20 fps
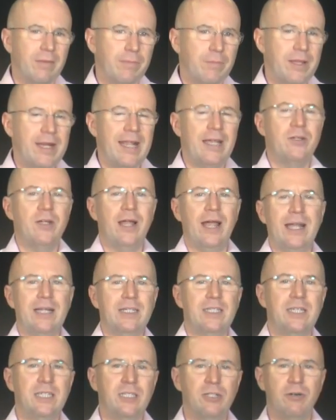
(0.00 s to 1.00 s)
being able to
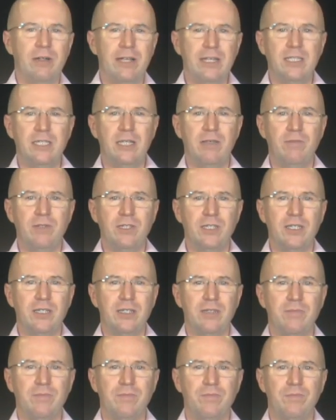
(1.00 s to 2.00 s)
access
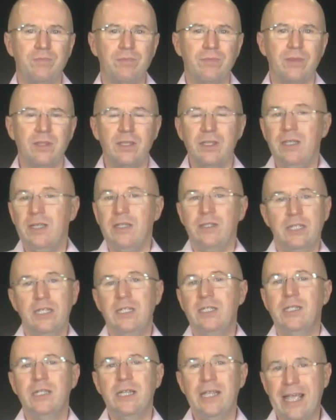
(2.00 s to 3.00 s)
creativity,
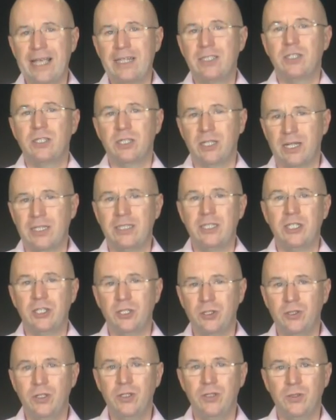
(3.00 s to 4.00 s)
these are the exercises
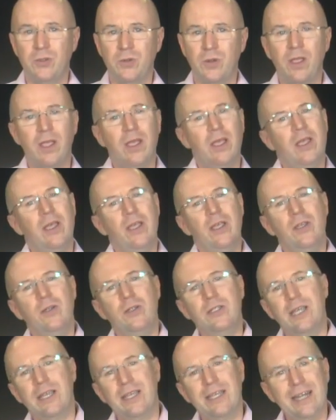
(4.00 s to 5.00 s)
you do. You
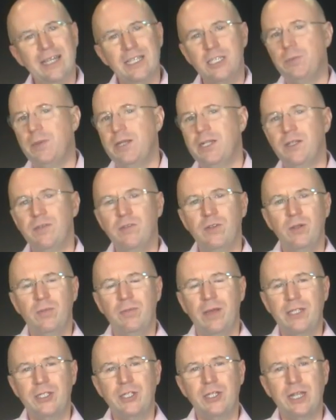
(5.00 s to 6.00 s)
take an aspect of your
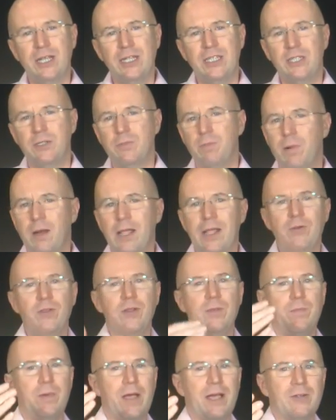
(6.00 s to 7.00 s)
imagination and play with
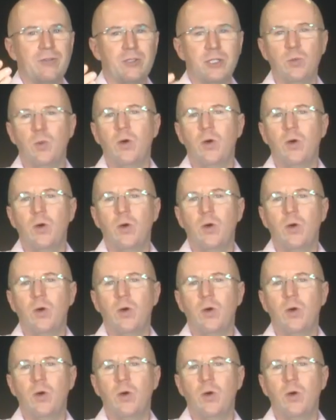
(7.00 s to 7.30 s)
the boundaries.